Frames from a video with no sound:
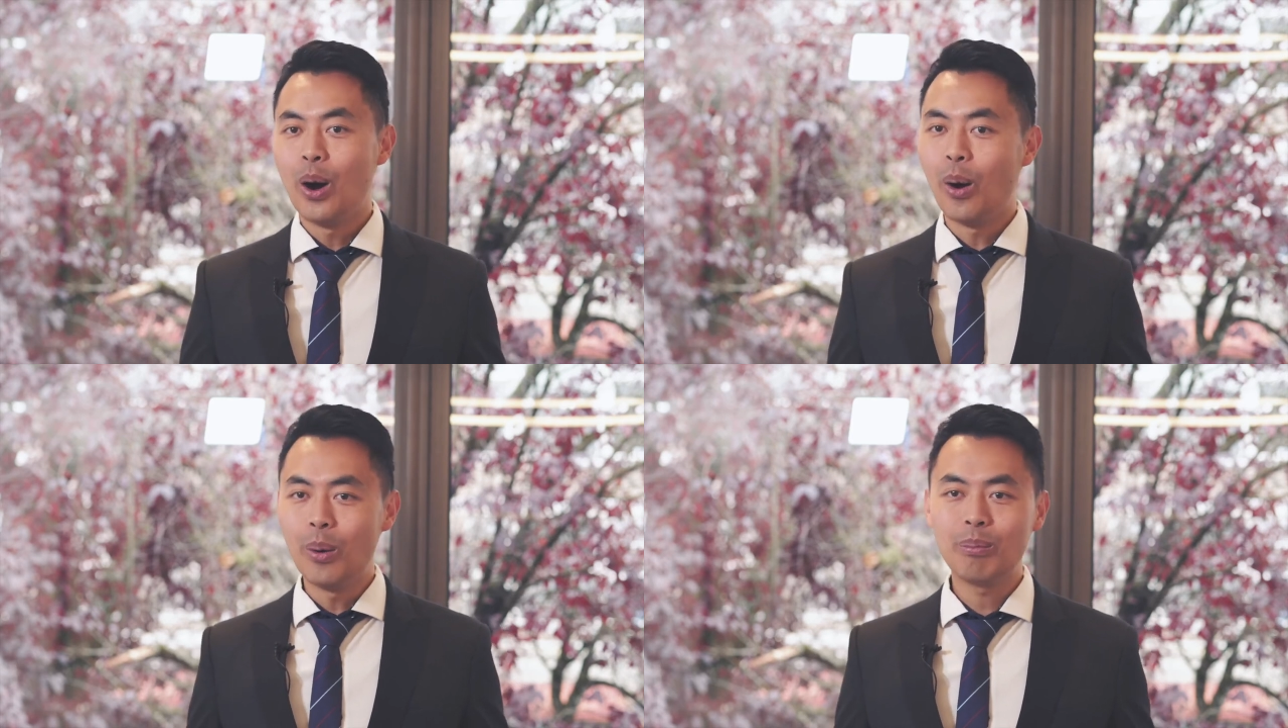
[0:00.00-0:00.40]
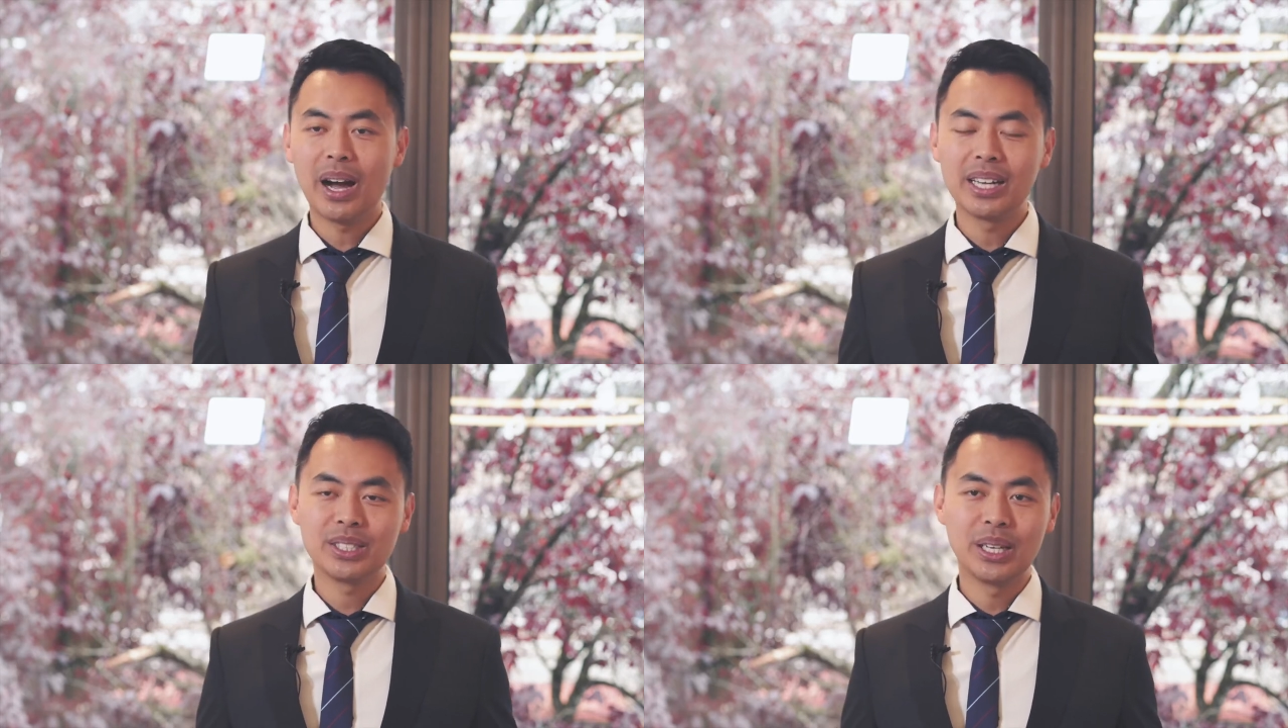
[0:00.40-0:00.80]
home
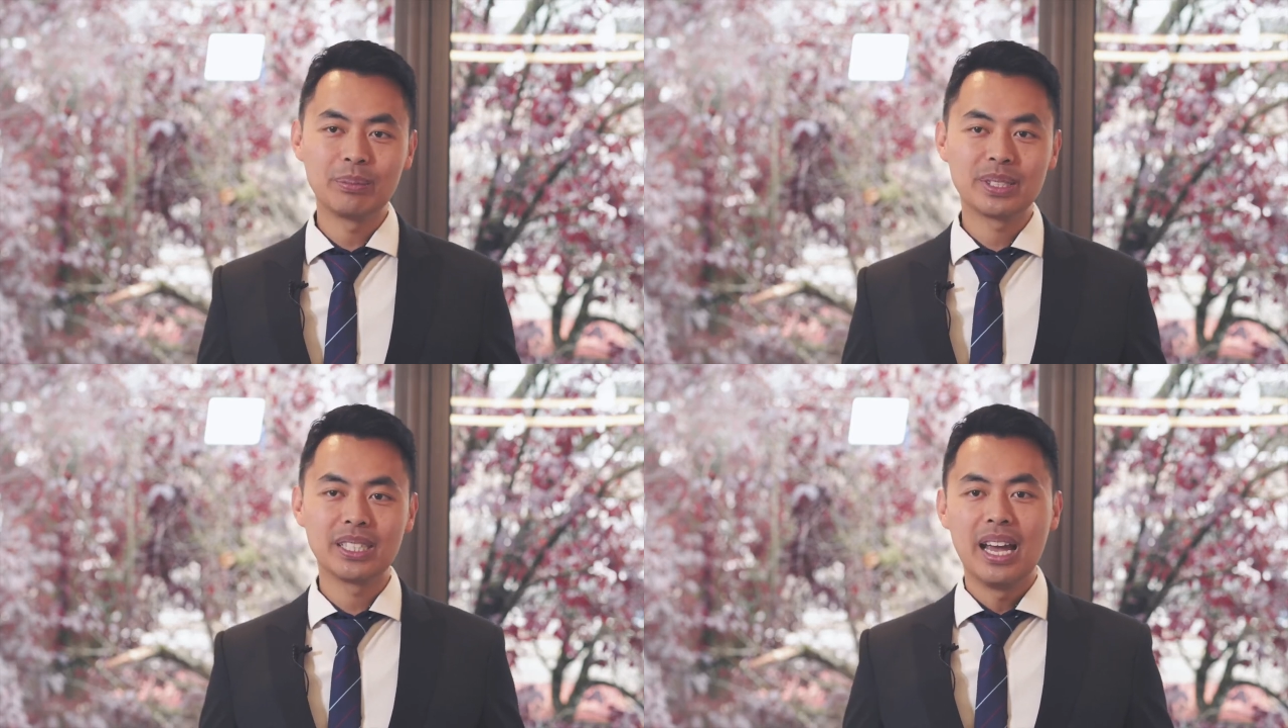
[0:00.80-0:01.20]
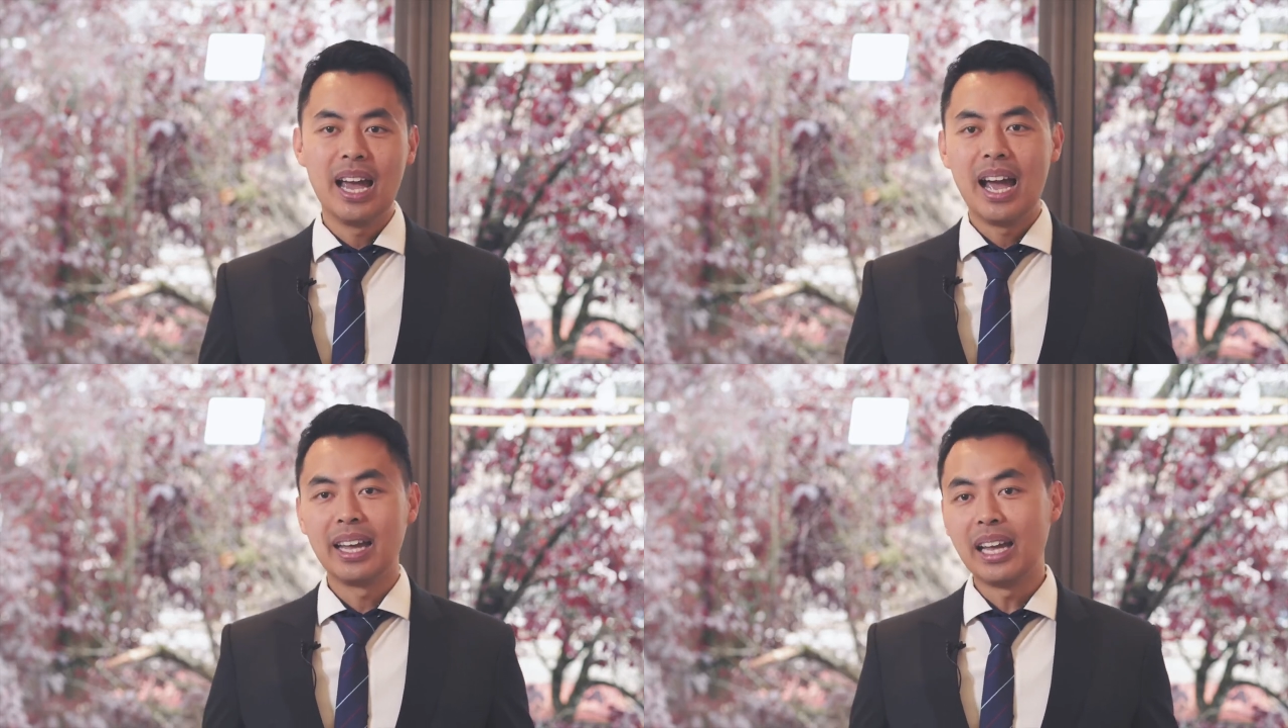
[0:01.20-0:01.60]
buying tips,
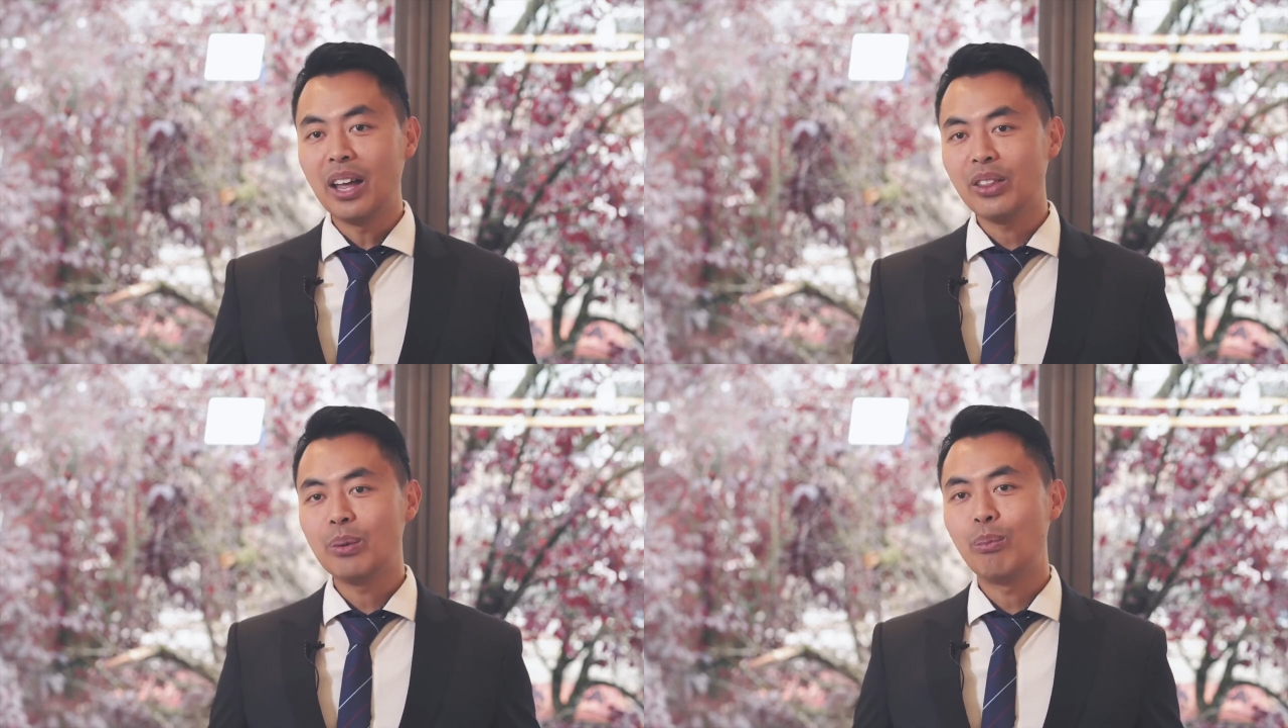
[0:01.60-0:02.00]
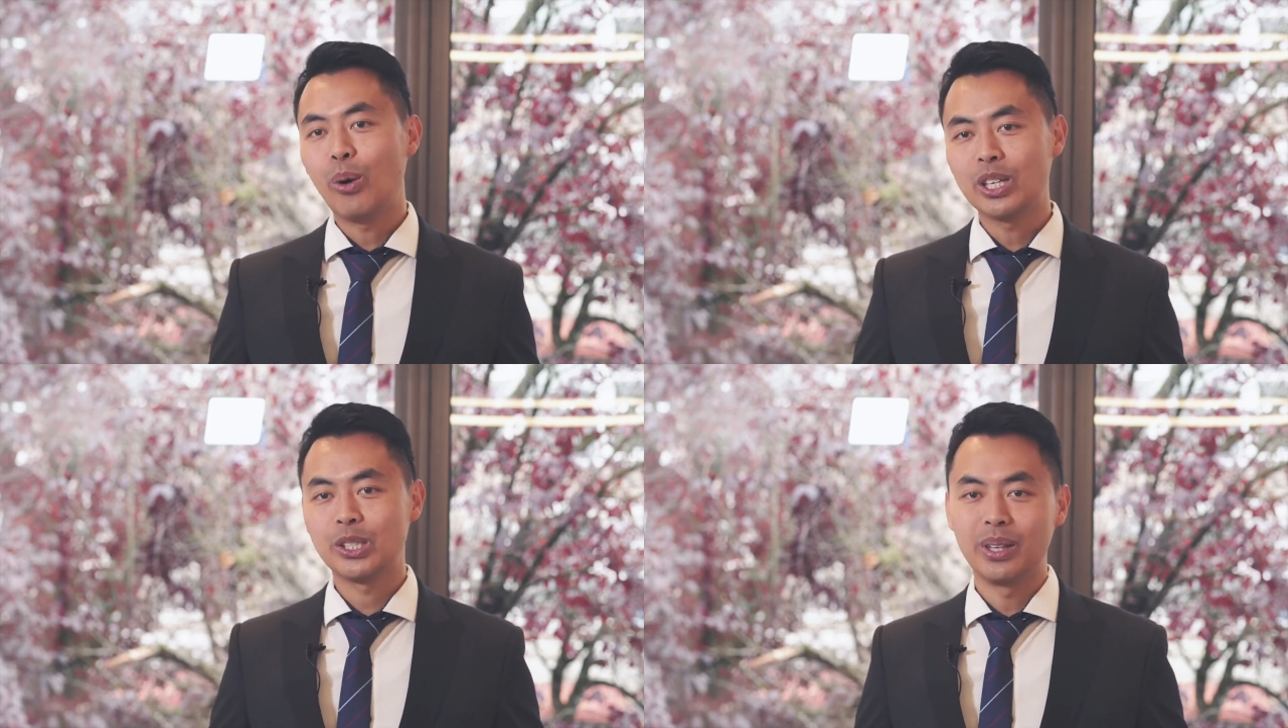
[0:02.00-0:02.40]
and other
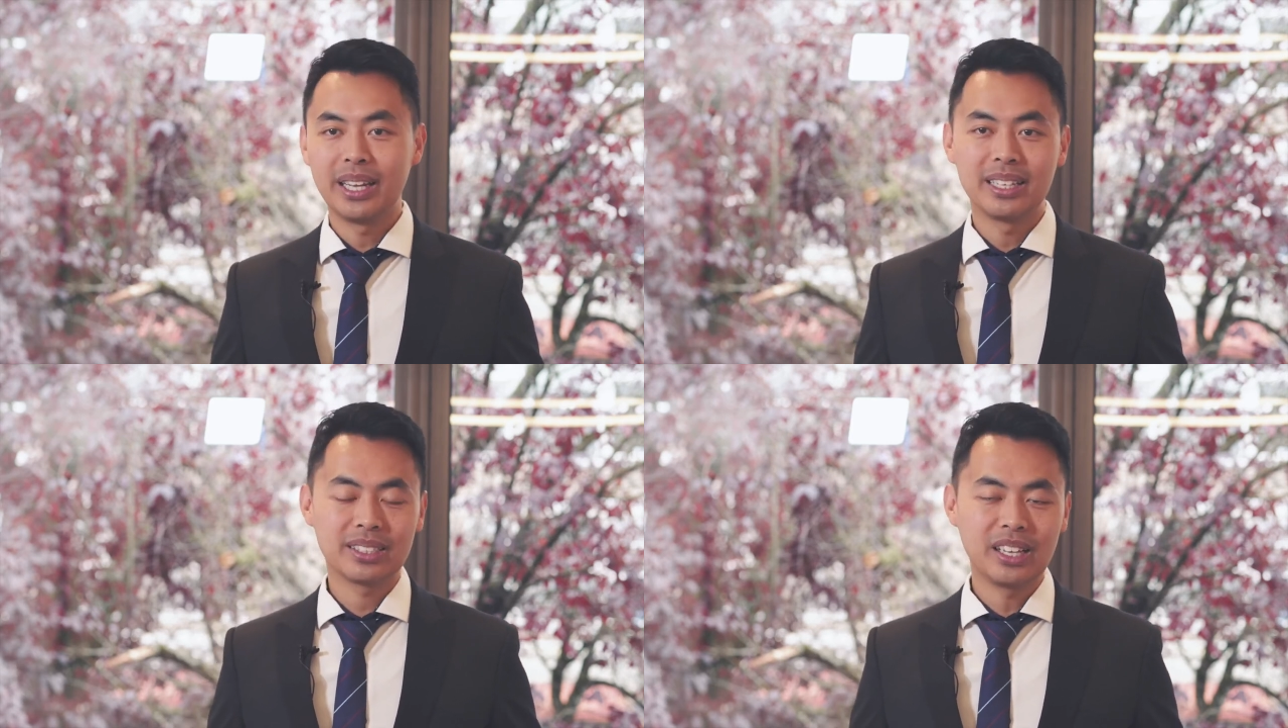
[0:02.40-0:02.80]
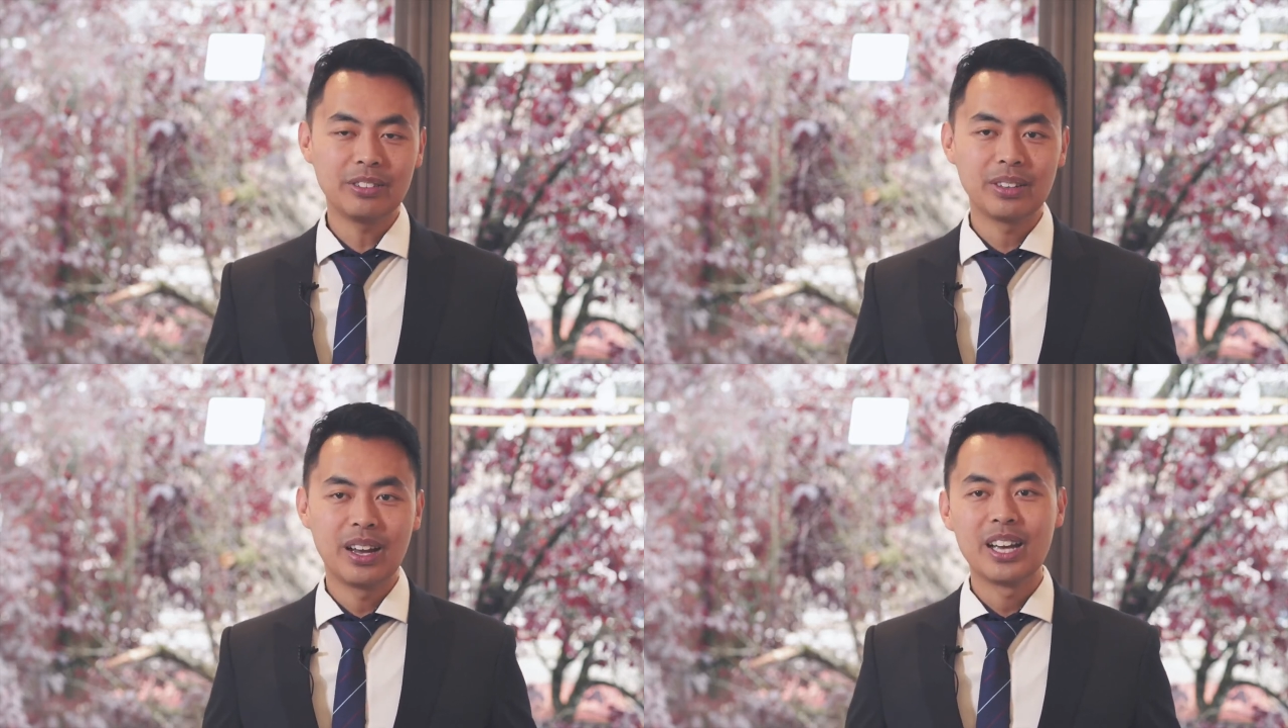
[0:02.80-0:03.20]
mortgage related stuff,